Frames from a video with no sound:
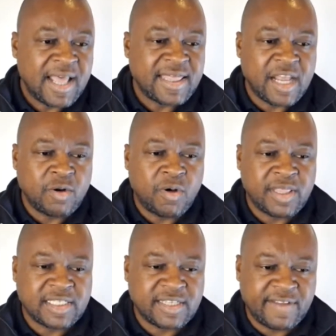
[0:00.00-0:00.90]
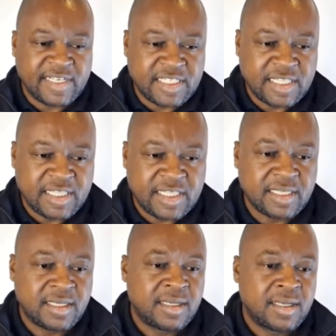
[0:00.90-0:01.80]
And then on the 17th,
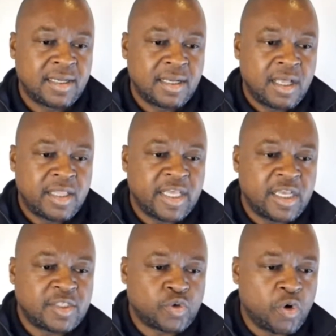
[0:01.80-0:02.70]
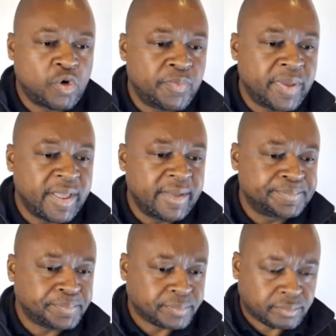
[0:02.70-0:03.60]
there is going to
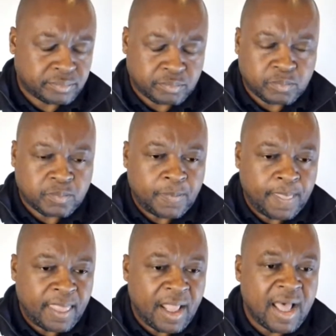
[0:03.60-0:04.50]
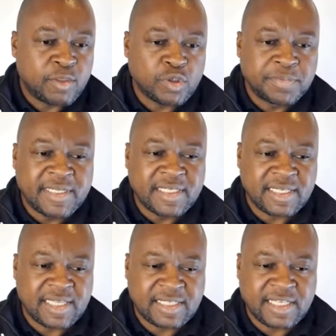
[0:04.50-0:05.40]
be those
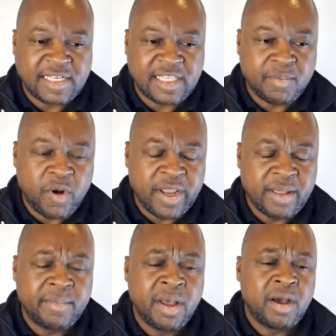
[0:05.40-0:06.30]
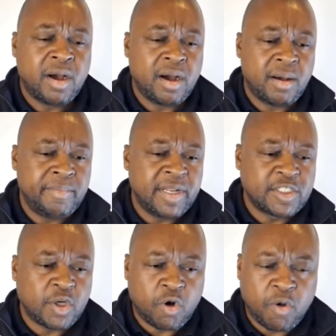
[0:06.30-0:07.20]
meetings, as I said, in the morning,
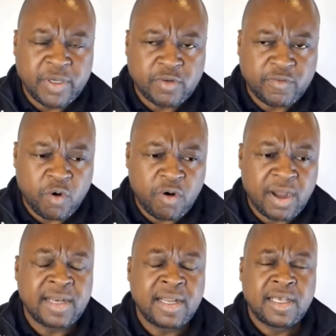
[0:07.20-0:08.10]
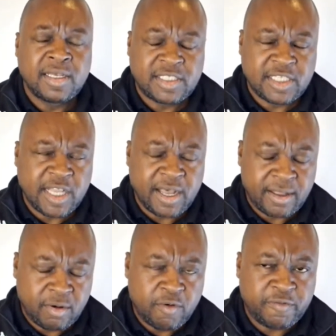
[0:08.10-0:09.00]
Ministerial Committee of the organ,
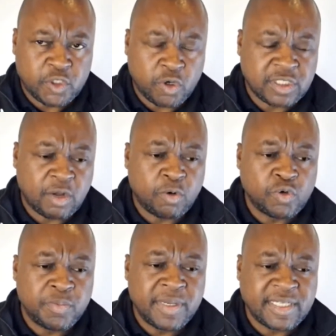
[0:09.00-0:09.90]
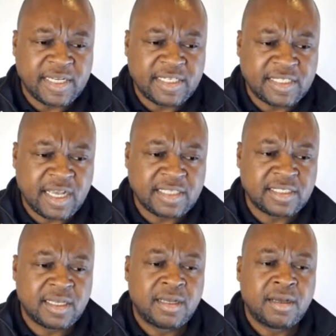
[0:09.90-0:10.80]
Senior Officials, they're going to meet and
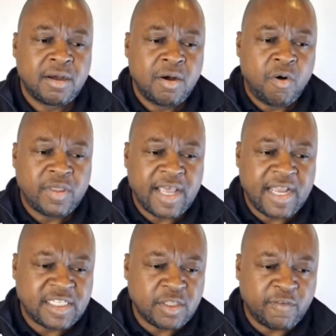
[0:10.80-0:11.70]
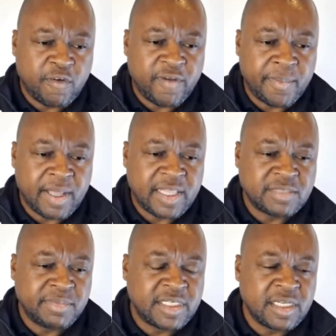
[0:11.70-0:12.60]
discuss. On the 18th of November,
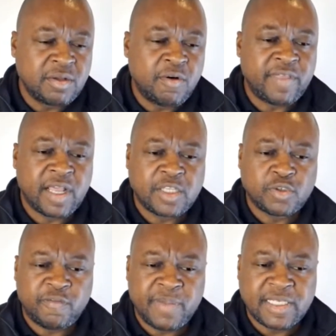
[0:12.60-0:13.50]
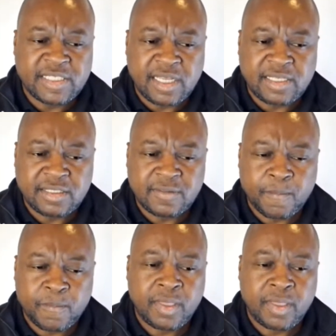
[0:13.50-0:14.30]
there's meeting of the Council of Ministers